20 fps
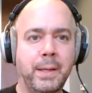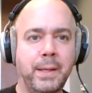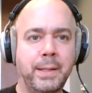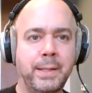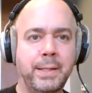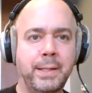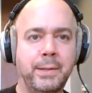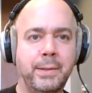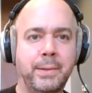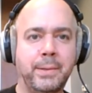
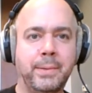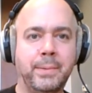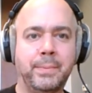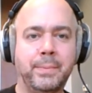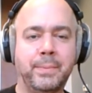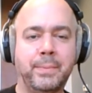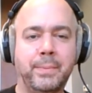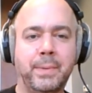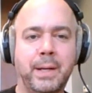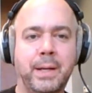so
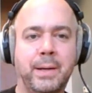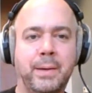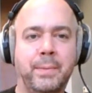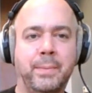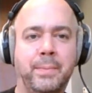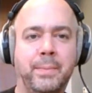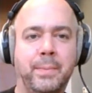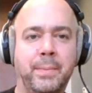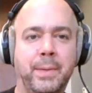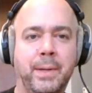
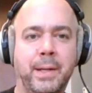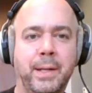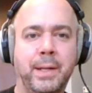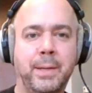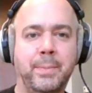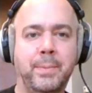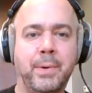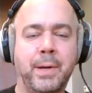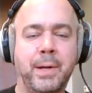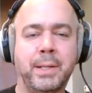in the
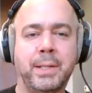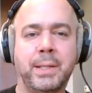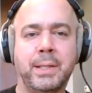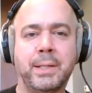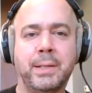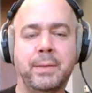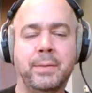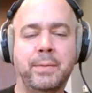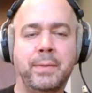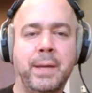process
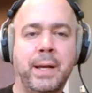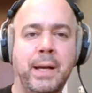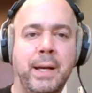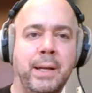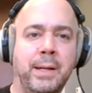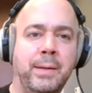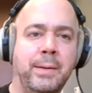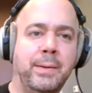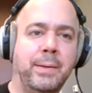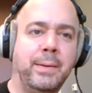of
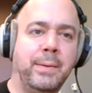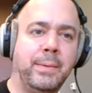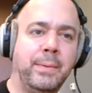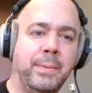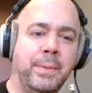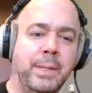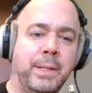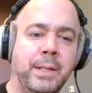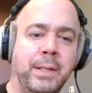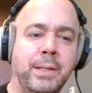that, I
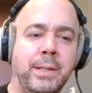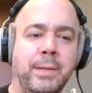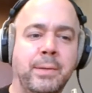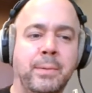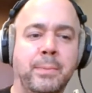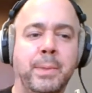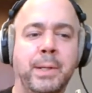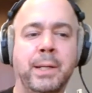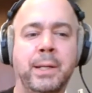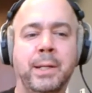was also
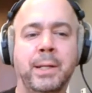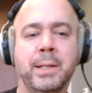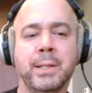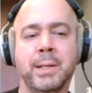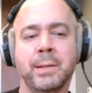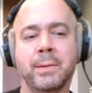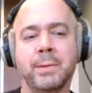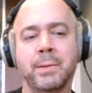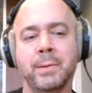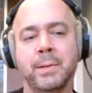meeting these
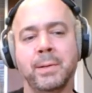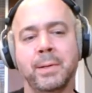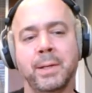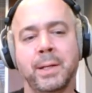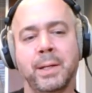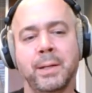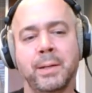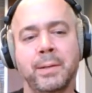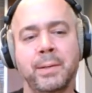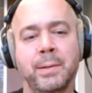
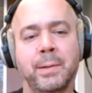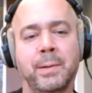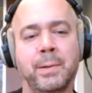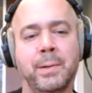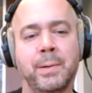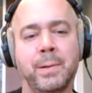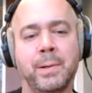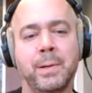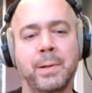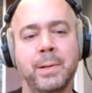other
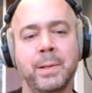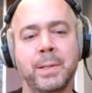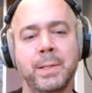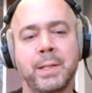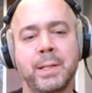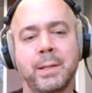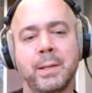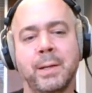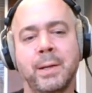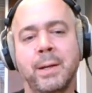nerdcore
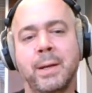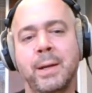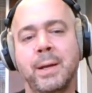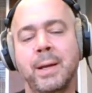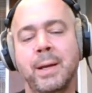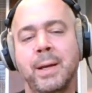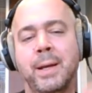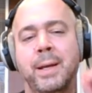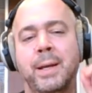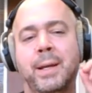artists,
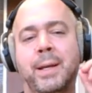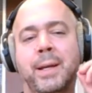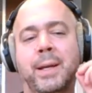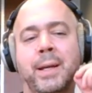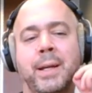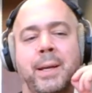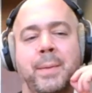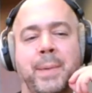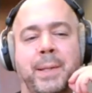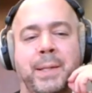
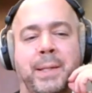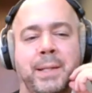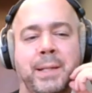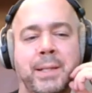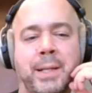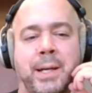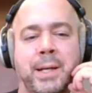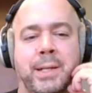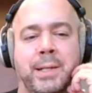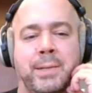and I met these
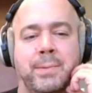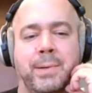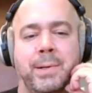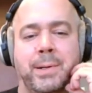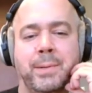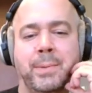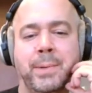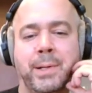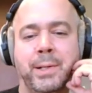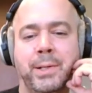guys,
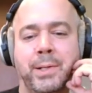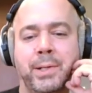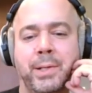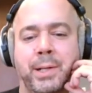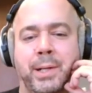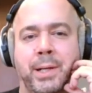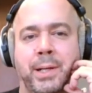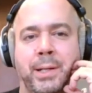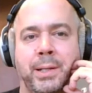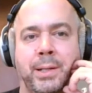Crunk Witch,
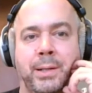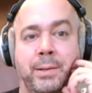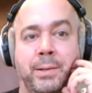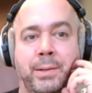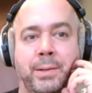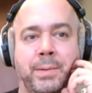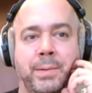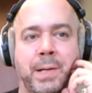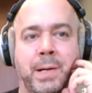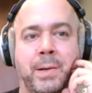and they're
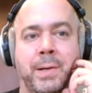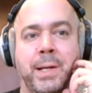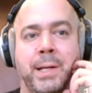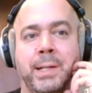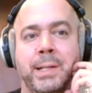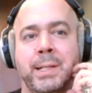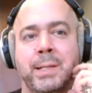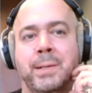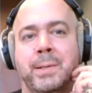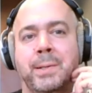doing our
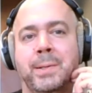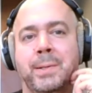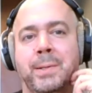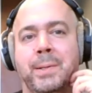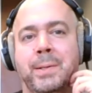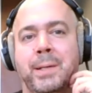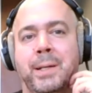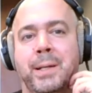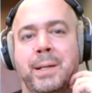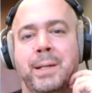next song,
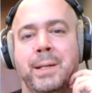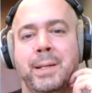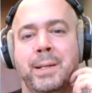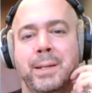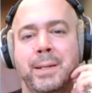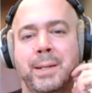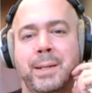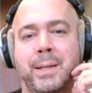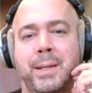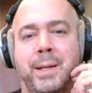and
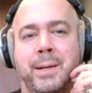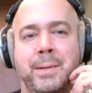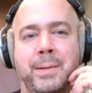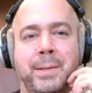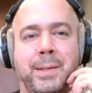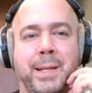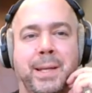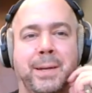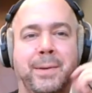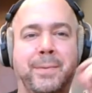
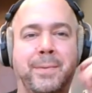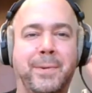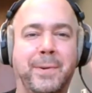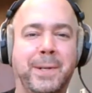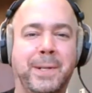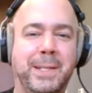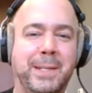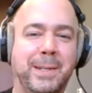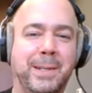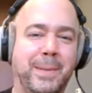they've already
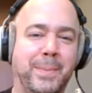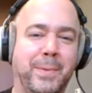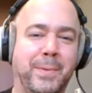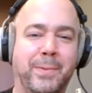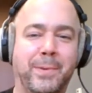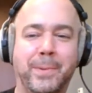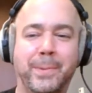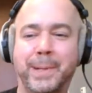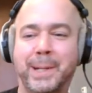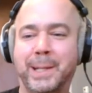started
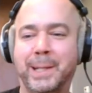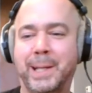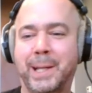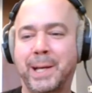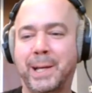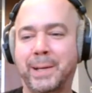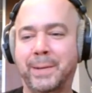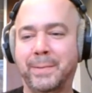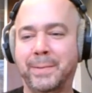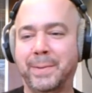performing it
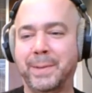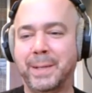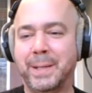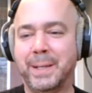live,